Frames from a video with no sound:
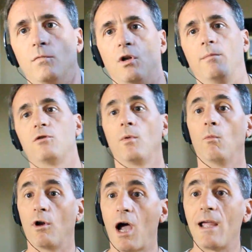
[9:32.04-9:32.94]
know, between
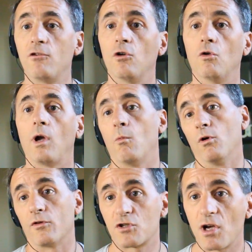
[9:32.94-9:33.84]
what I do and
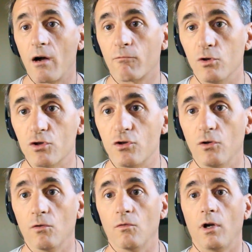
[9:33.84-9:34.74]
what the sovereigns
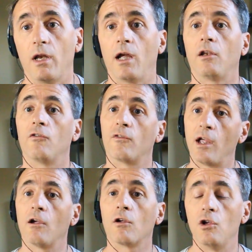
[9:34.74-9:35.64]
do. And that is,
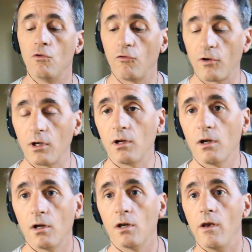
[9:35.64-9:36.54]
they're using
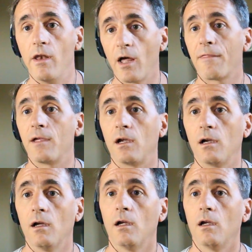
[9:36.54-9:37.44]

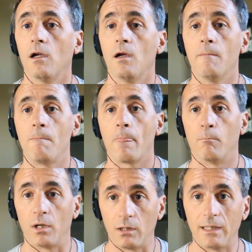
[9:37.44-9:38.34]
nothing
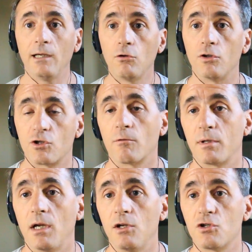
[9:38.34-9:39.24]
but legal
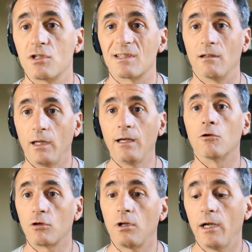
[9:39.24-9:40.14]
interpretations and legal
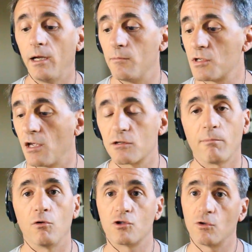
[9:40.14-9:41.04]
claims, as
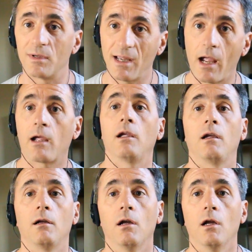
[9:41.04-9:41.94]
opposed to
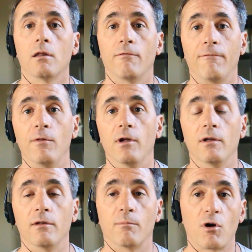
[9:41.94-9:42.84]
attacking
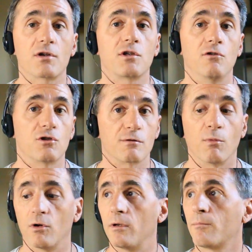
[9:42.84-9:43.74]
the prosecution's
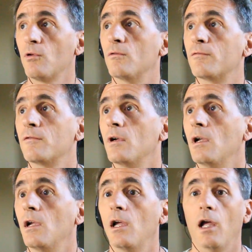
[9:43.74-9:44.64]
burden of proof.
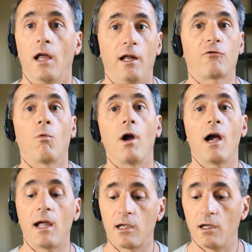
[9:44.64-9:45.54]
And that's why
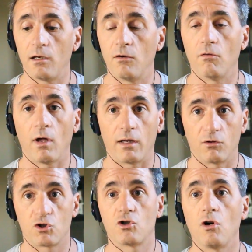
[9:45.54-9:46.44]
I can
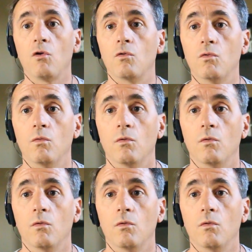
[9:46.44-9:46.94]
show